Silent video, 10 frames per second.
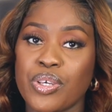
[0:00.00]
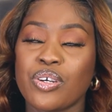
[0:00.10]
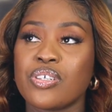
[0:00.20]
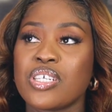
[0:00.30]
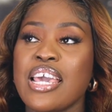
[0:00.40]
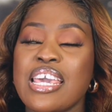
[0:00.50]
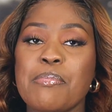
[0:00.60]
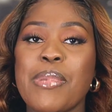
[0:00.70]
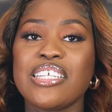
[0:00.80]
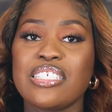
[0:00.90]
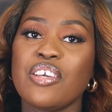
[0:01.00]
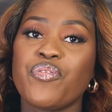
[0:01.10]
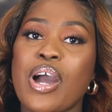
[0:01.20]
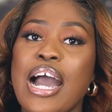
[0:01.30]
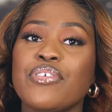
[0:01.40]
because imagine
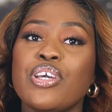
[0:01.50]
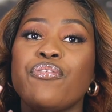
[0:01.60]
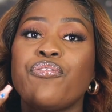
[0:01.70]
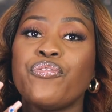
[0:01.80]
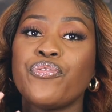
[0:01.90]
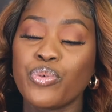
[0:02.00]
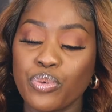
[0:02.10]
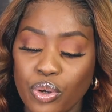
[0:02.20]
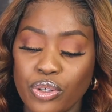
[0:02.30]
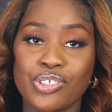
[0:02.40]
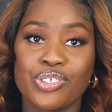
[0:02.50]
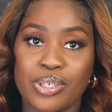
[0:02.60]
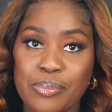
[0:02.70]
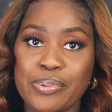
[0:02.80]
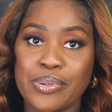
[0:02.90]
if you have a full-on
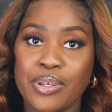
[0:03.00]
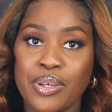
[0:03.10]
drip